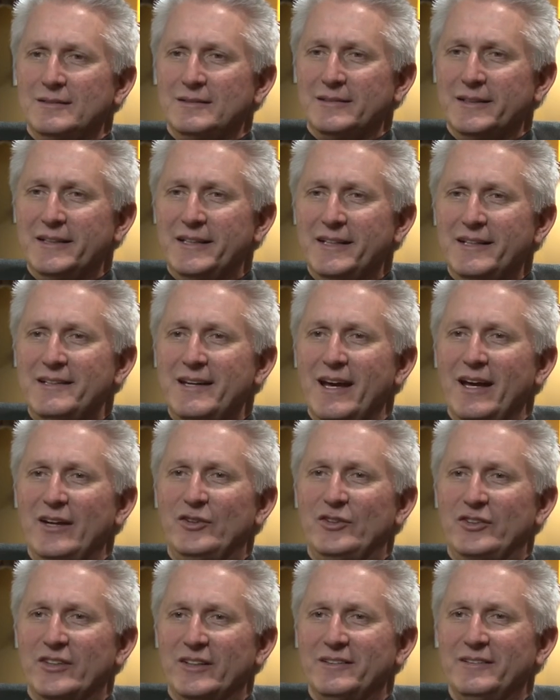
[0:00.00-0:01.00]

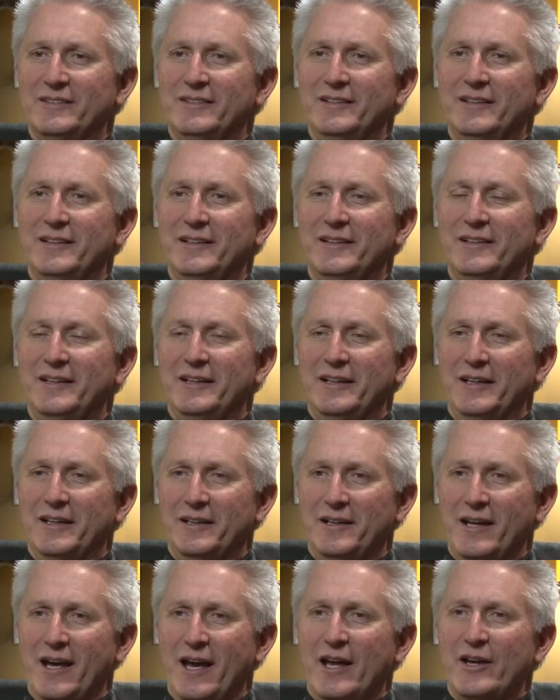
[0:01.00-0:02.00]
Litigation
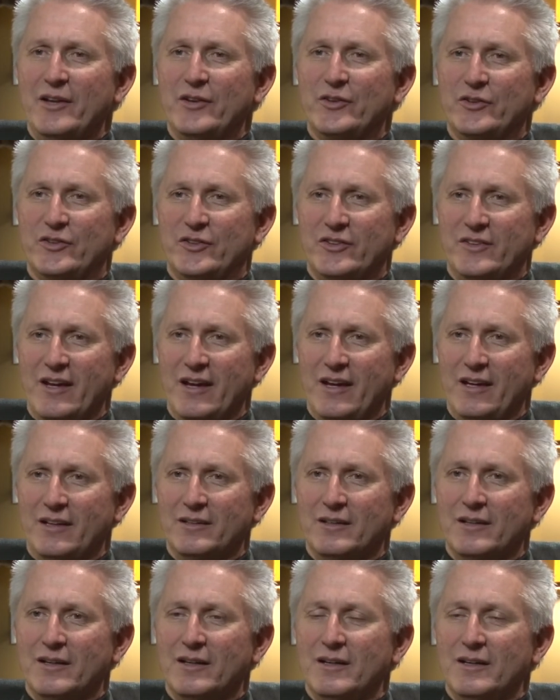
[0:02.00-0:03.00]
in an
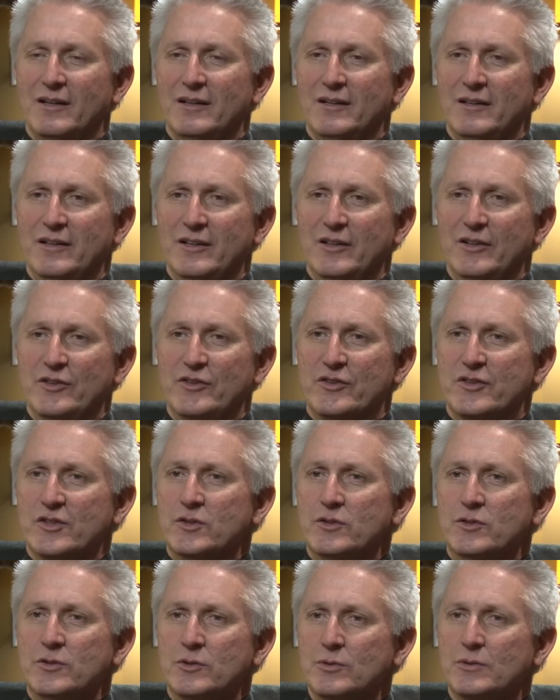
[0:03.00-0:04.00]
estate is
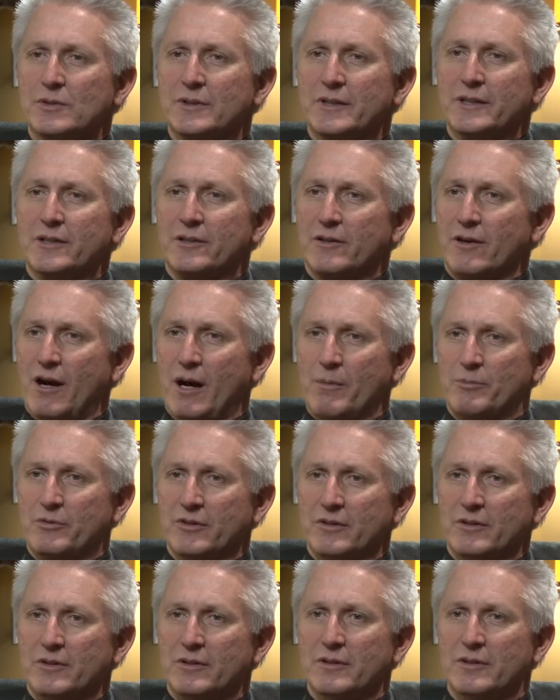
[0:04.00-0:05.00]
the nuclear
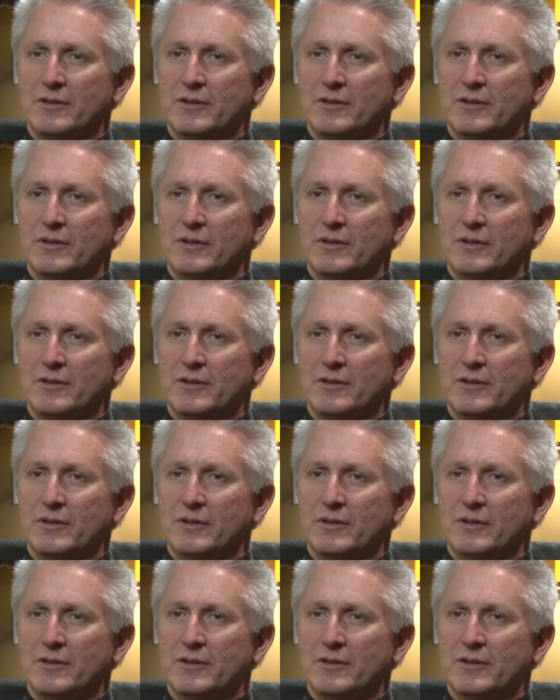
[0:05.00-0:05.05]
option.